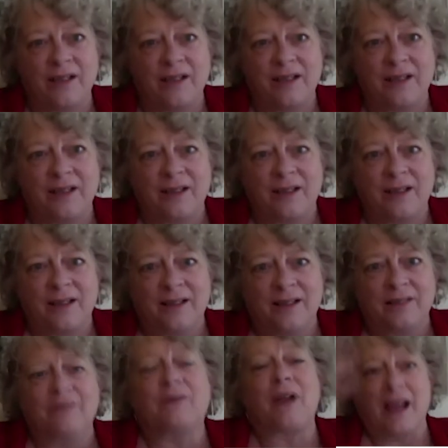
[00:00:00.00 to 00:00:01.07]
Right,
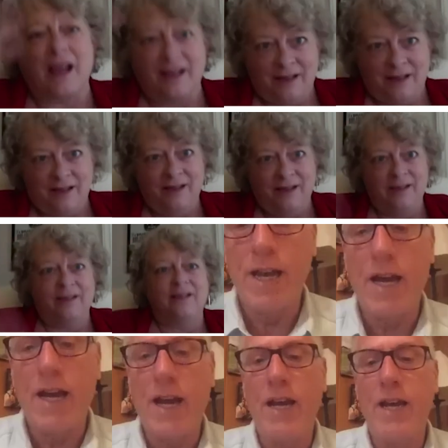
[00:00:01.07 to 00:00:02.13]
right, right.
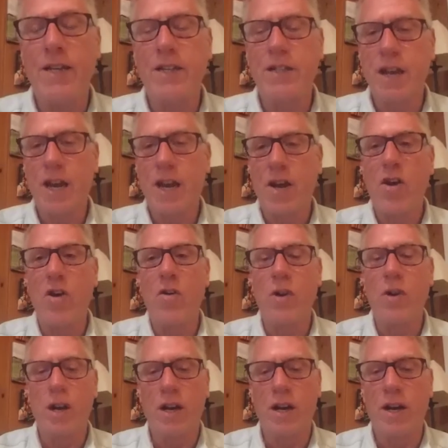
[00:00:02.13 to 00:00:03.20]
Yeah, and so
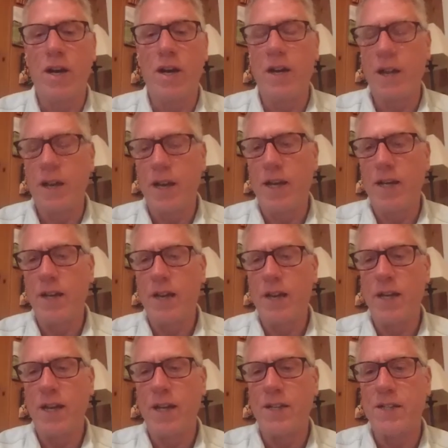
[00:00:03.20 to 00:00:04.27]
uh, and,
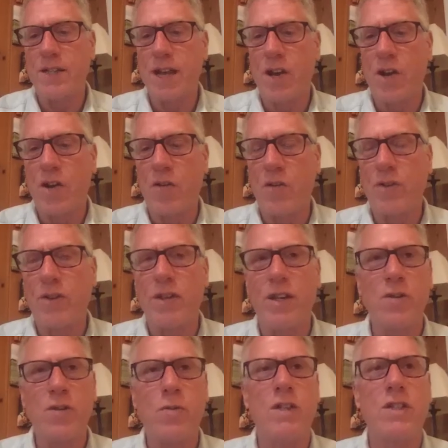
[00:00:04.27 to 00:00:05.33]
and, and so
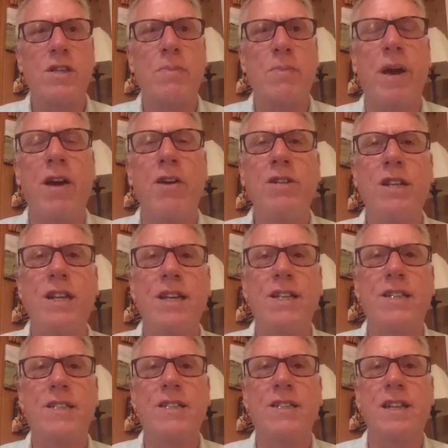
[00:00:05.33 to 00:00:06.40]
this was supposedly a
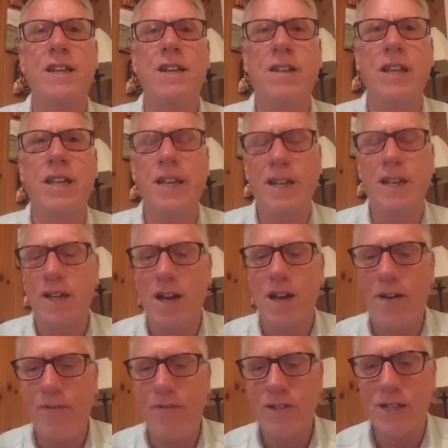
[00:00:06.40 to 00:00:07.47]
still that he had
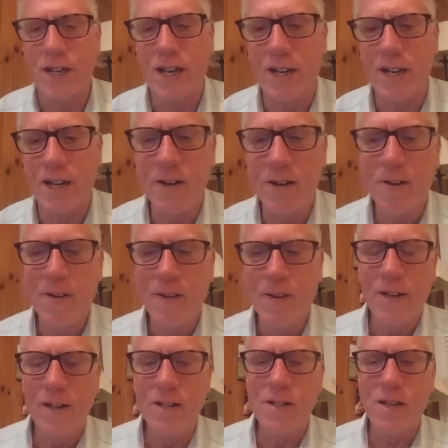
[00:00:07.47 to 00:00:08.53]
confiscated
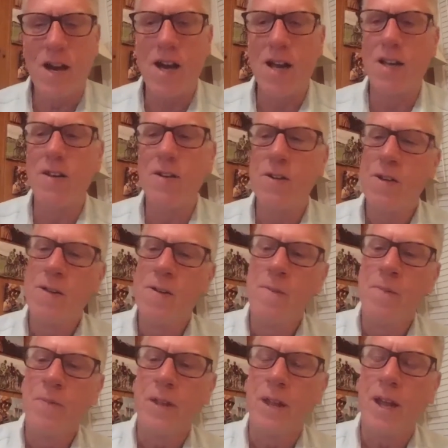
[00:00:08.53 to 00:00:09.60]
in Scotland,
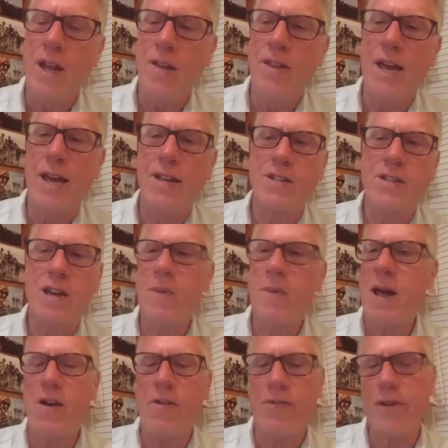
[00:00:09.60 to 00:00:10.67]
and that
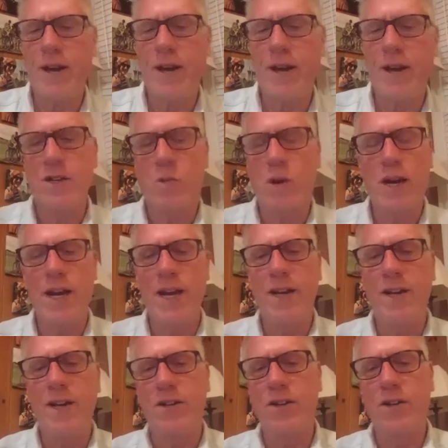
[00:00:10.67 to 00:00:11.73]
somehow found its
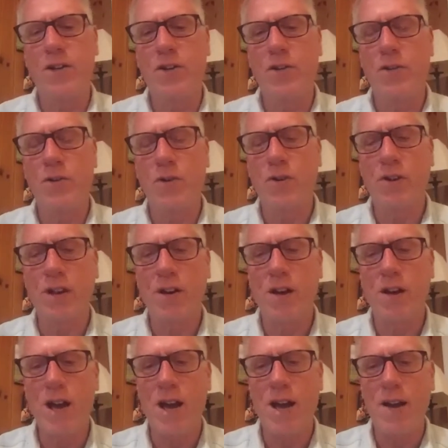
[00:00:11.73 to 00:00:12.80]
way to North
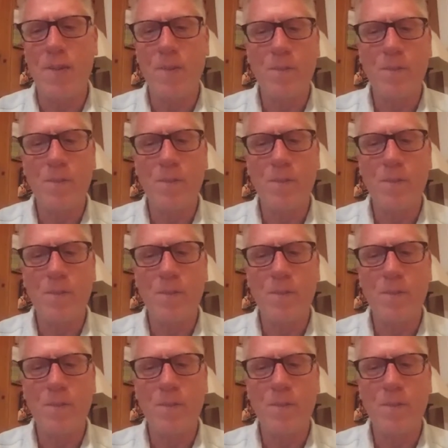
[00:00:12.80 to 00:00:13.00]
Carolina,